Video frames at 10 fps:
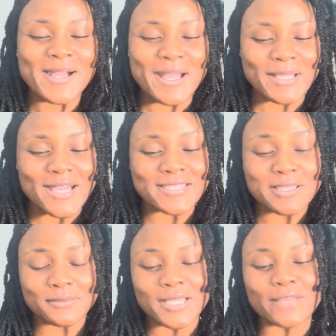guys,
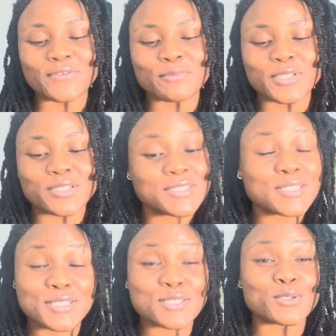I'm laughing because
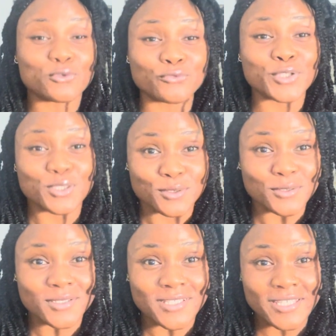this is so
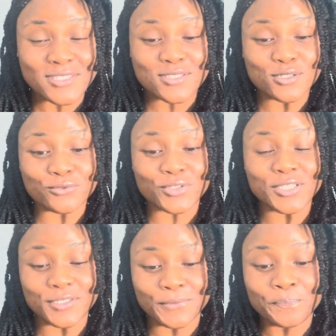real. It's so
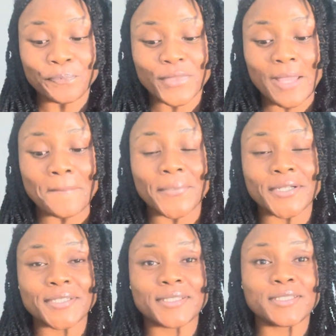real,
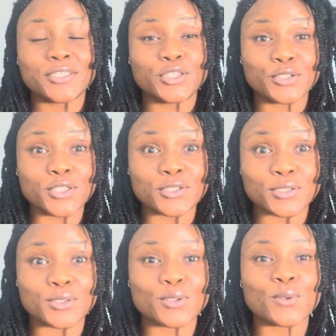but you're not
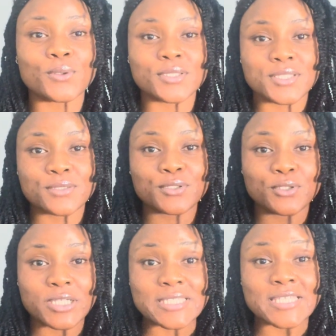gonna know until you
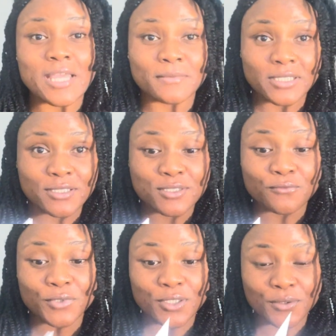accept that it's
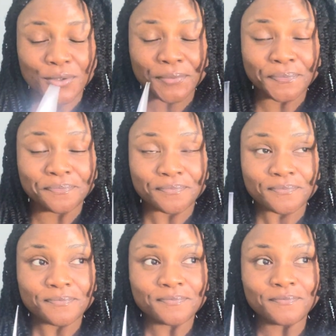real
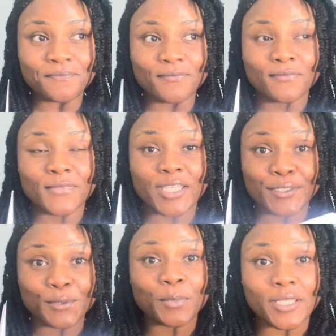and
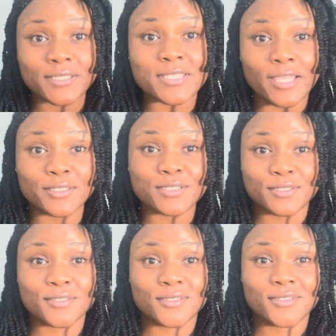you pay
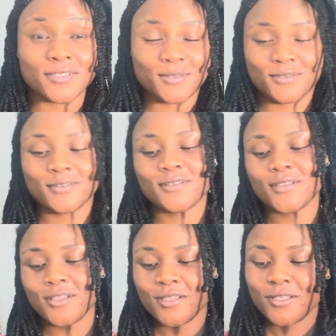attention.
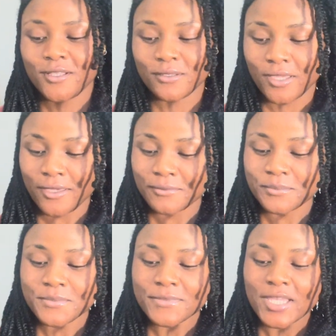Okay,
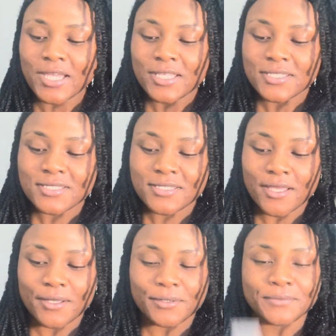
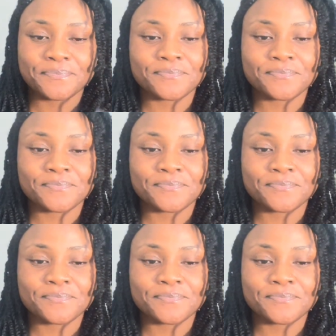so